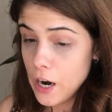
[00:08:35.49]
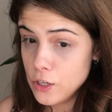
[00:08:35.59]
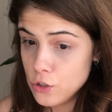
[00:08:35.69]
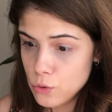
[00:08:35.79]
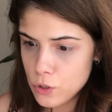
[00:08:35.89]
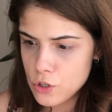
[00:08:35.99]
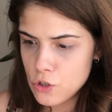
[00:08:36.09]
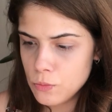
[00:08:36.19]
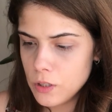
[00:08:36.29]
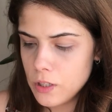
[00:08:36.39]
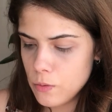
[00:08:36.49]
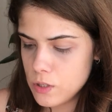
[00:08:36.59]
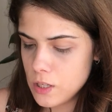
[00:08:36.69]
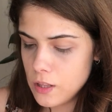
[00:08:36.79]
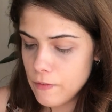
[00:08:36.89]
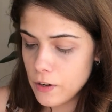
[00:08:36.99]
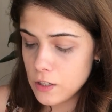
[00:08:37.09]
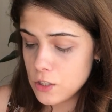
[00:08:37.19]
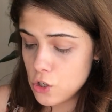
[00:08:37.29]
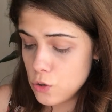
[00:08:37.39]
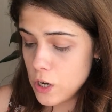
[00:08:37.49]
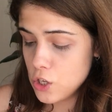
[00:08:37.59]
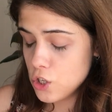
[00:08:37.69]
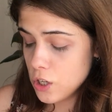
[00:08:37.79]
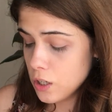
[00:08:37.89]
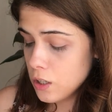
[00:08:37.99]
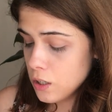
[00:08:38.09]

I do assume that there was a difficult situation,